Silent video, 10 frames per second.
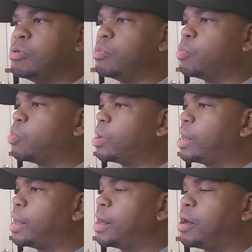
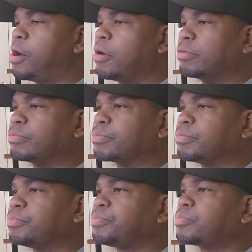Wow.
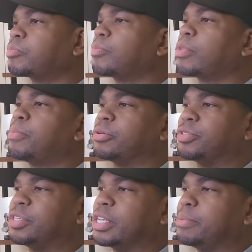Person
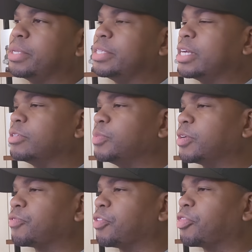said they've been dealing with
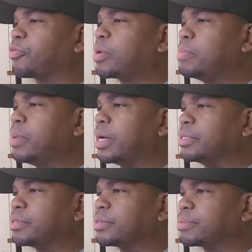it for 3
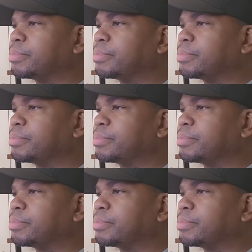months.